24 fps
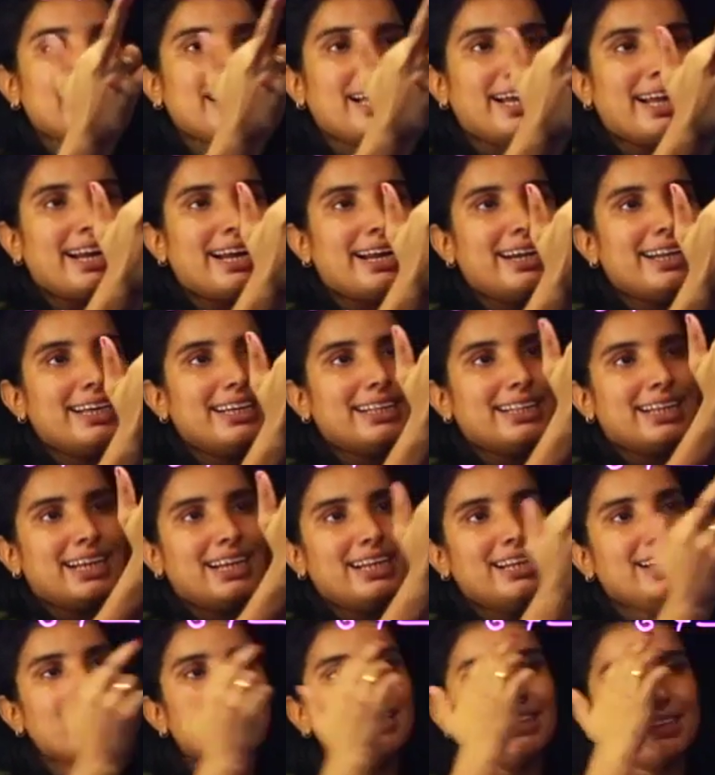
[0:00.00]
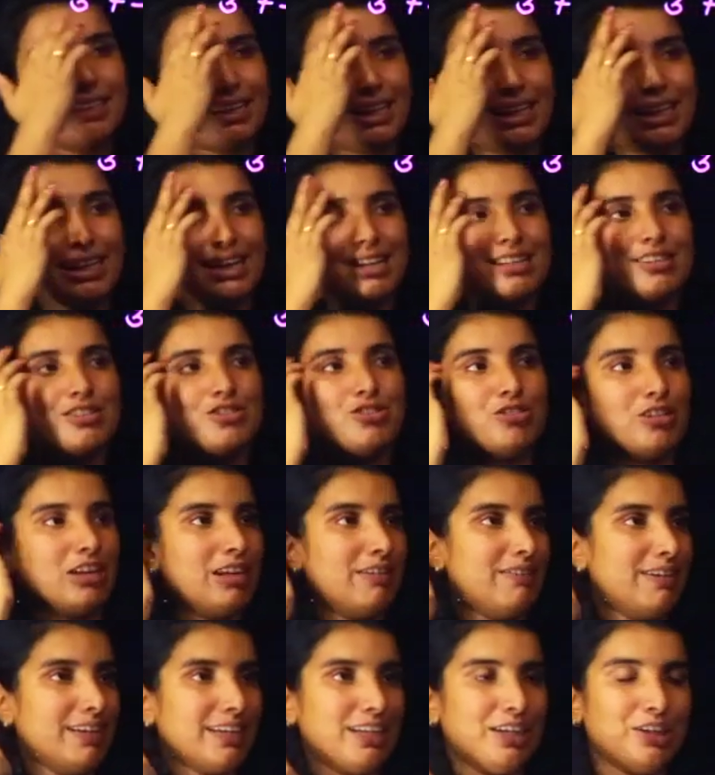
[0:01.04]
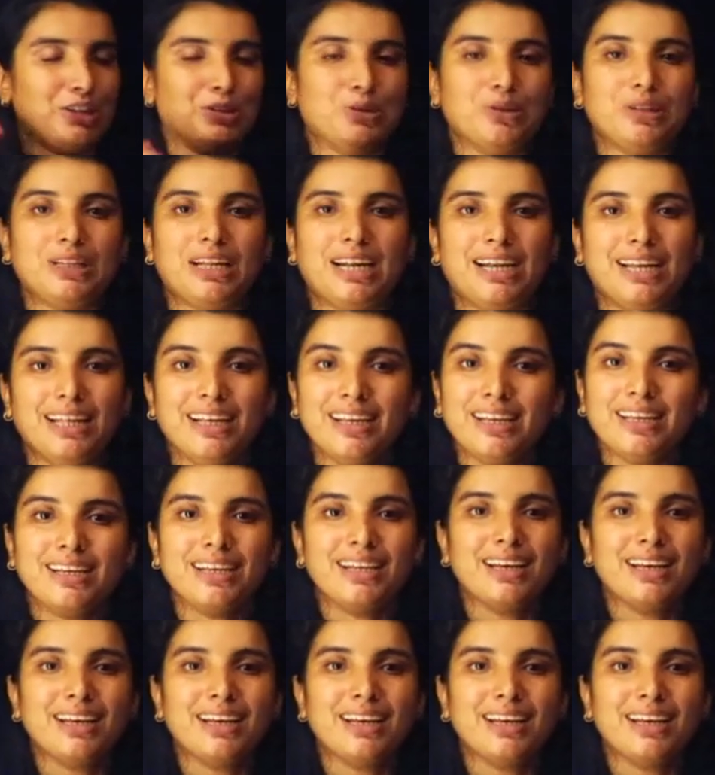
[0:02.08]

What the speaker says: the add 3 raised to 11 gitum nana